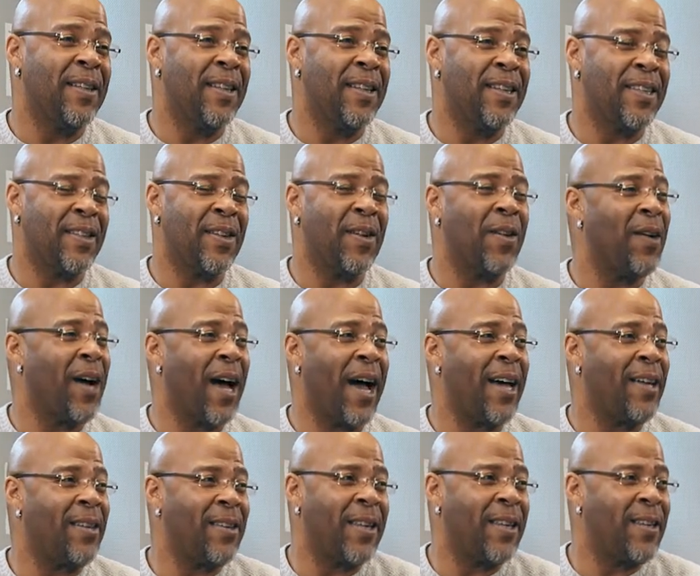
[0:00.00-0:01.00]
So
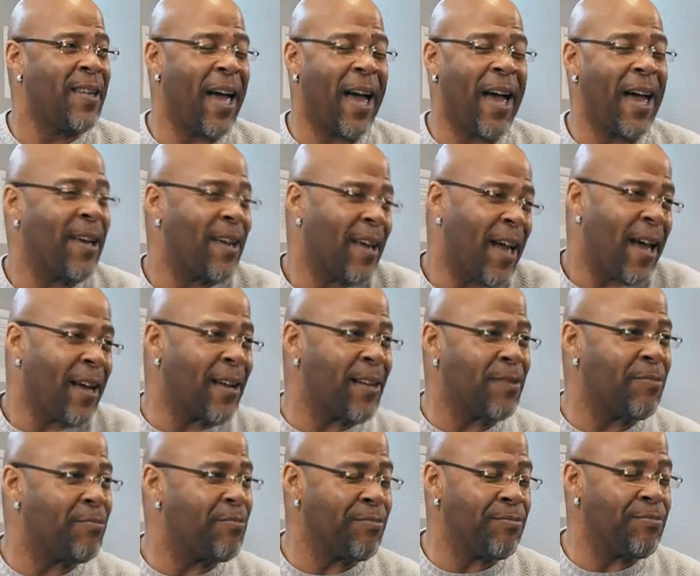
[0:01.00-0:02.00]
I
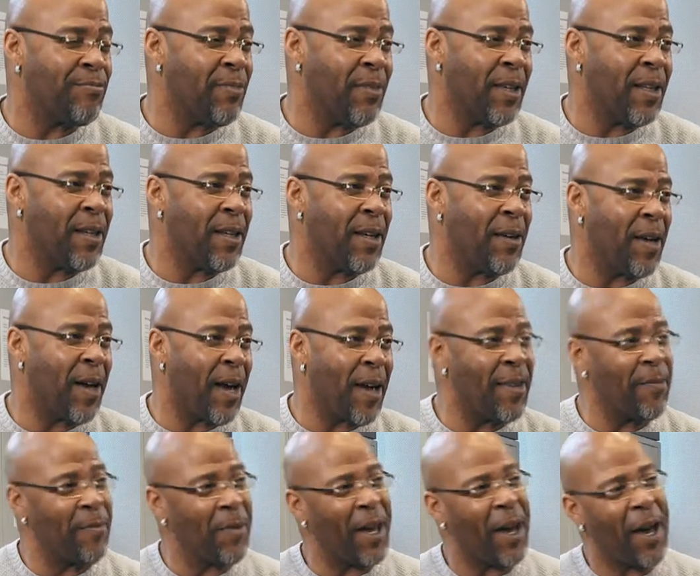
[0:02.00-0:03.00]
could,
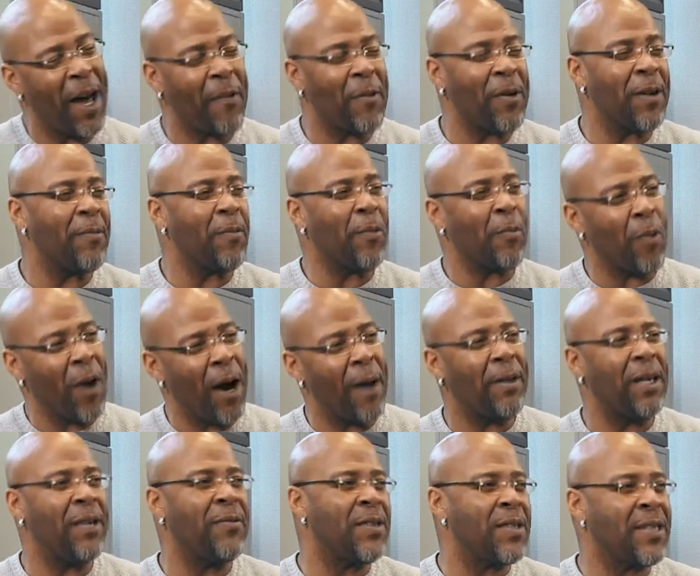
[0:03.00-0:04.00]
I would
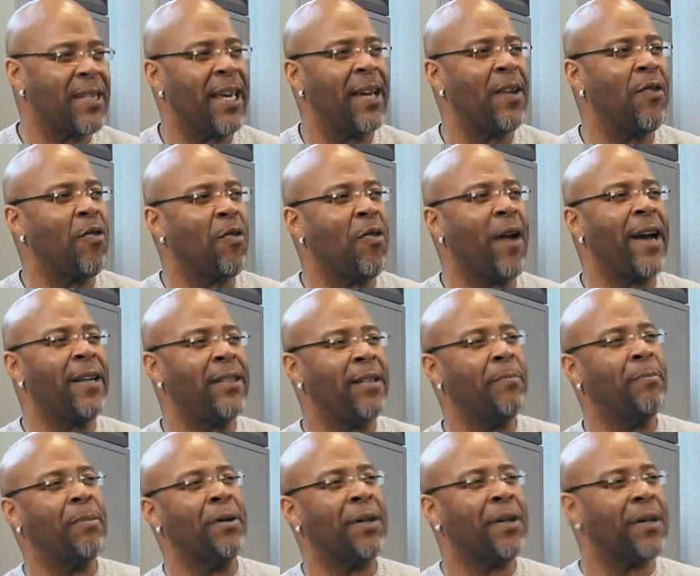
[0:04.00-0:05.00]
probably even say writing a
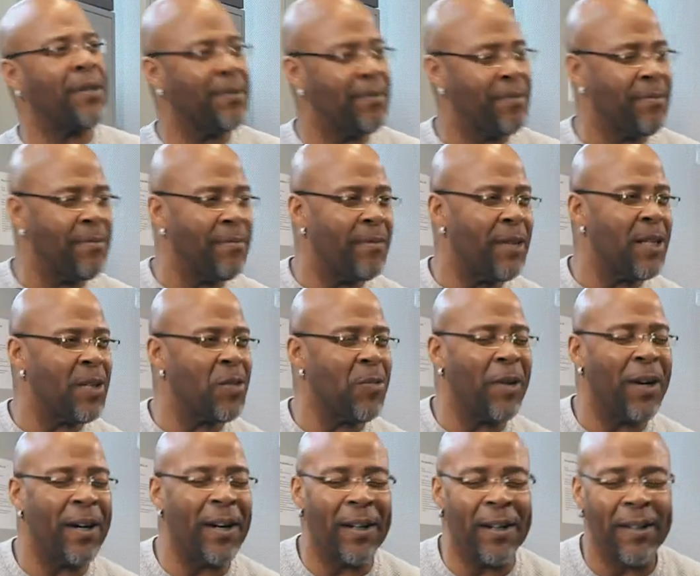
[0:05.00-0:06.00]
book as
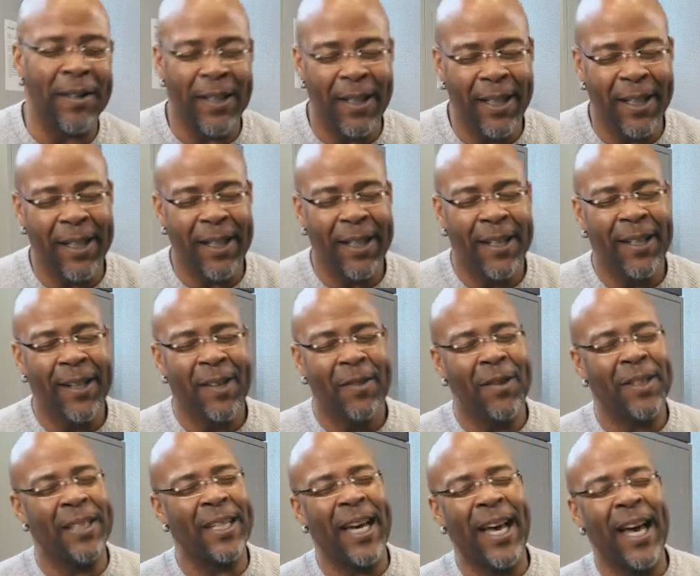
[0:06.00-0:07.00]
well,
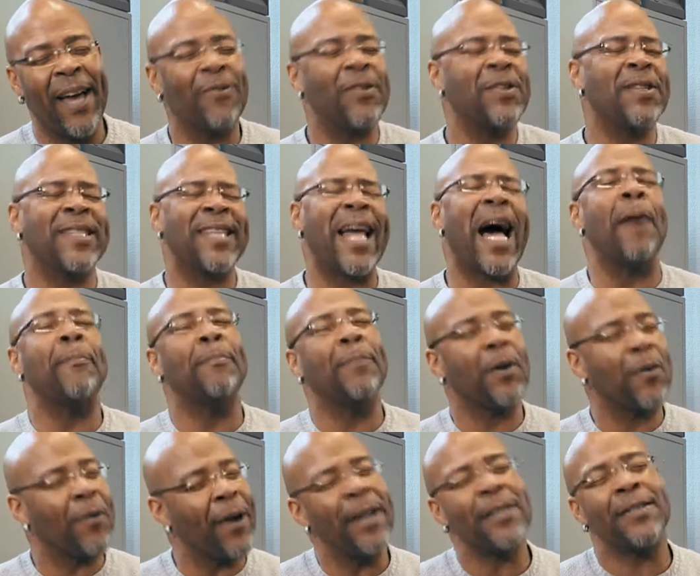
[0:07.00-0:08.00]
which I have to stop
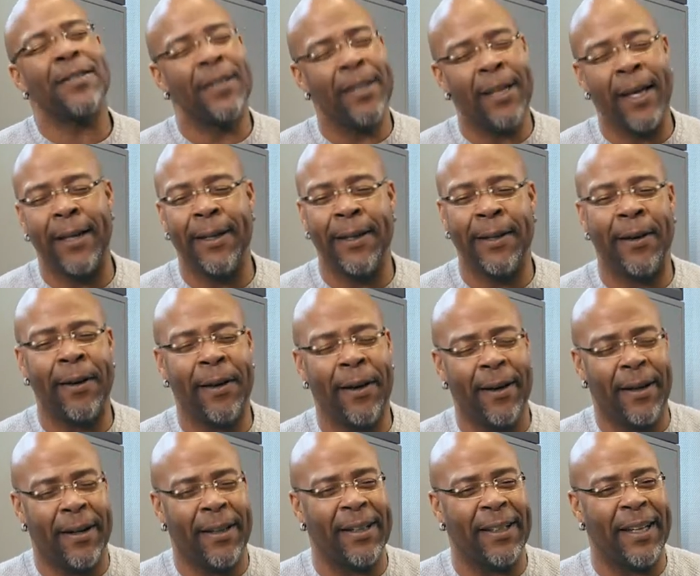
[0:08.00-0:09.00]
procrastinating
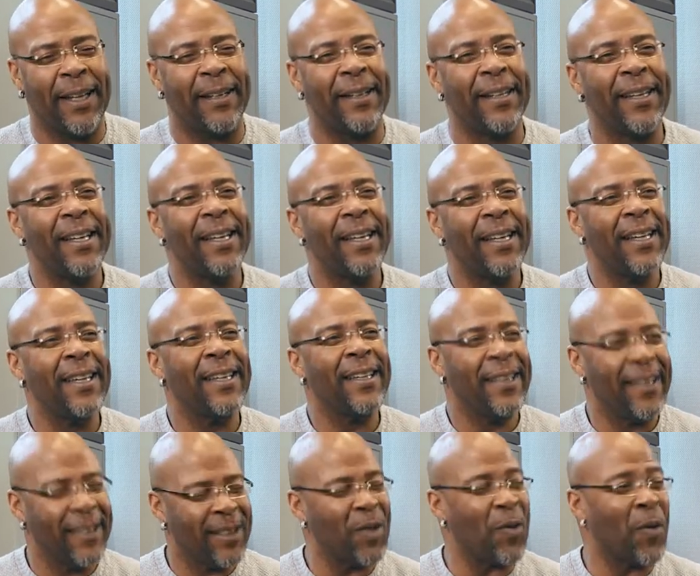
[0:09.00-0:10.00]
on and
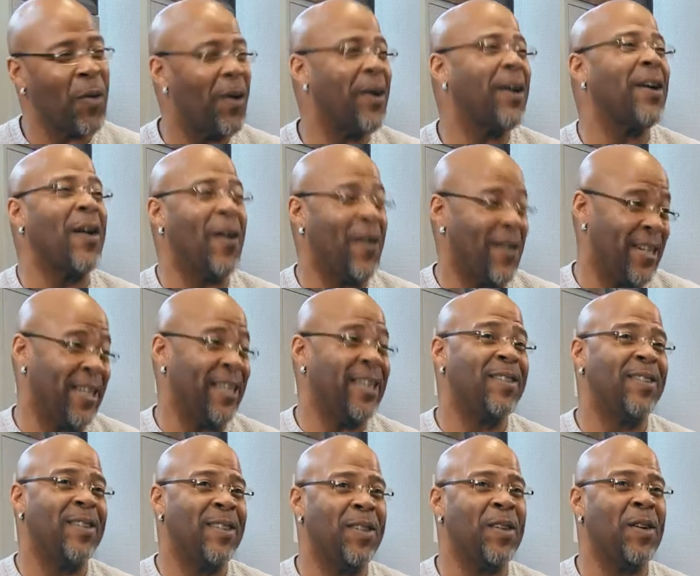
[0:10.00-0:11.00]
get to work on
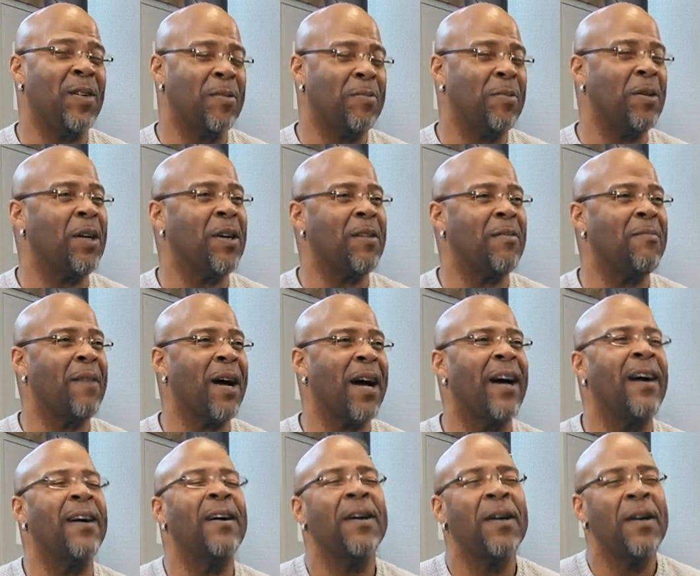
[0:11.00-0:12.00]
it, a book of
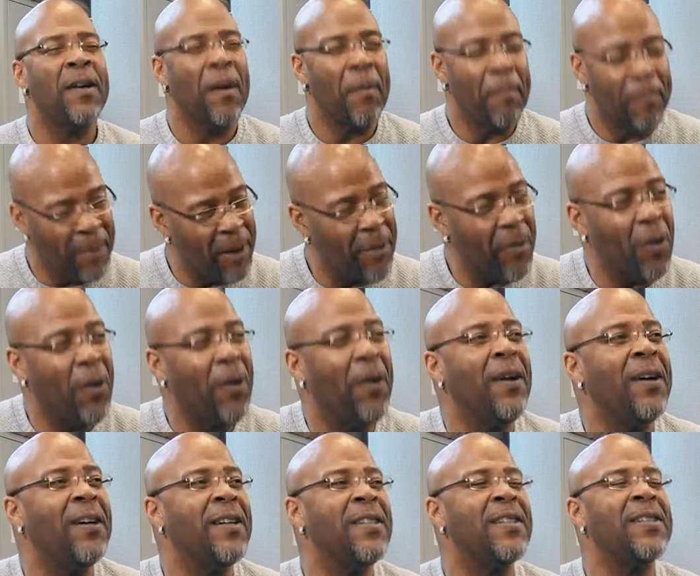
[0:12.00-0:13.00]
my
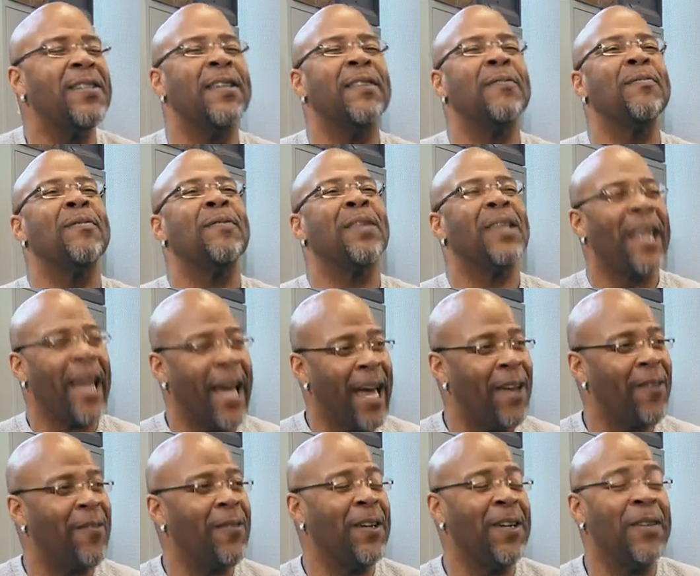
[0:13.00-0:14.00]
memoirs and
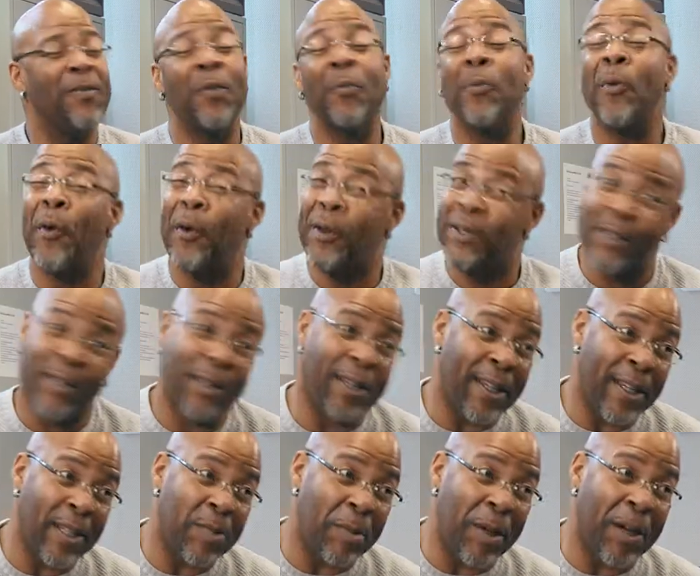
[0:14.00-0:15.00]
life, even
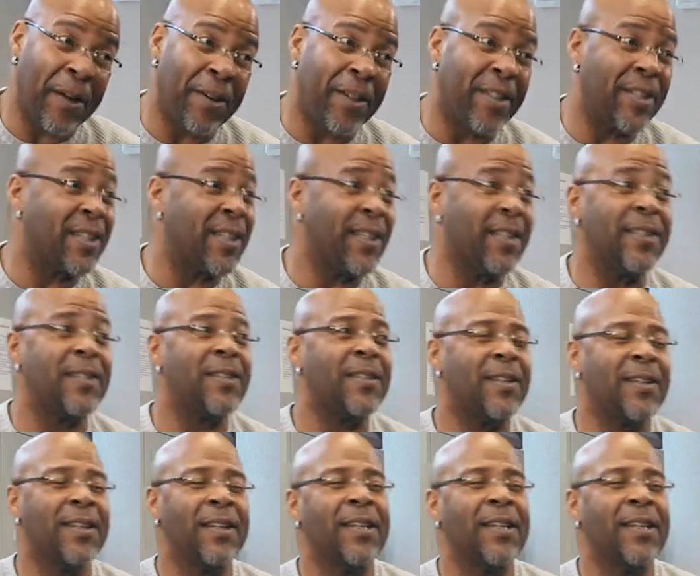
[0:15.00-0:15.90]
personal experiences,